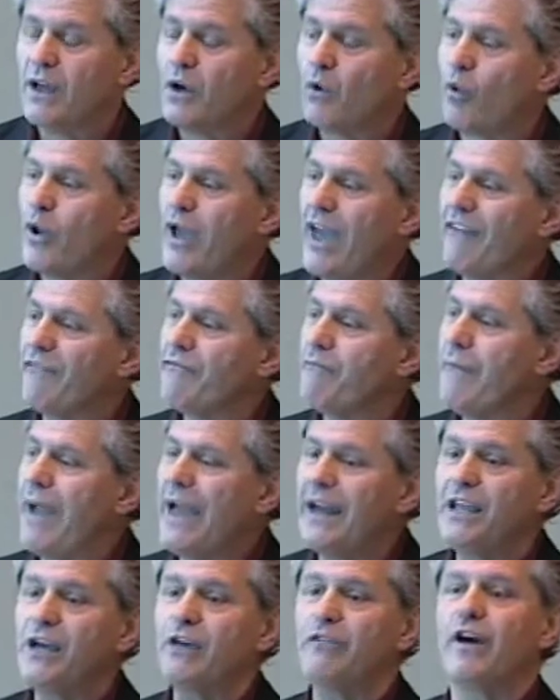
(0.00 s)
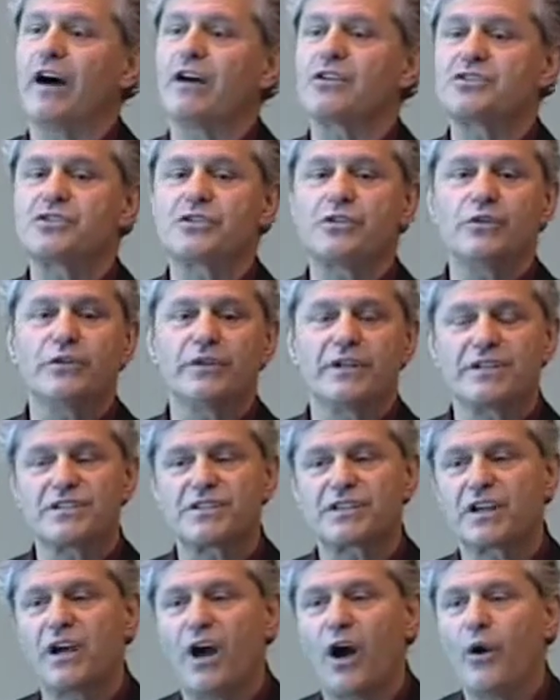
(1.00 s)
We have many of our
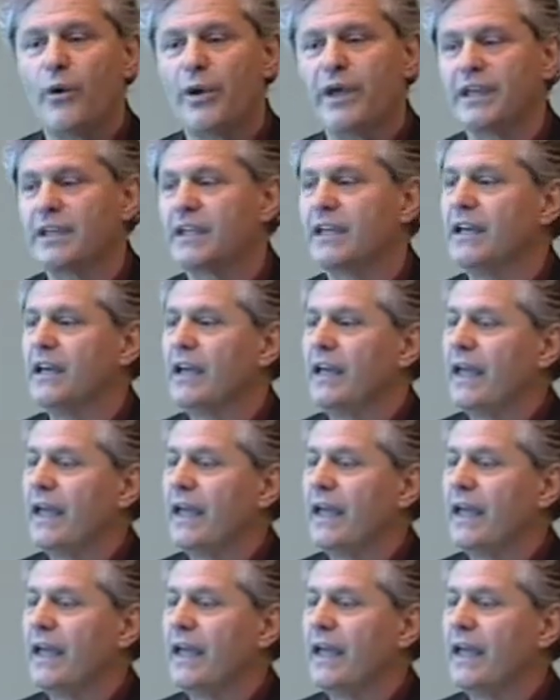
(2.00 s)
students going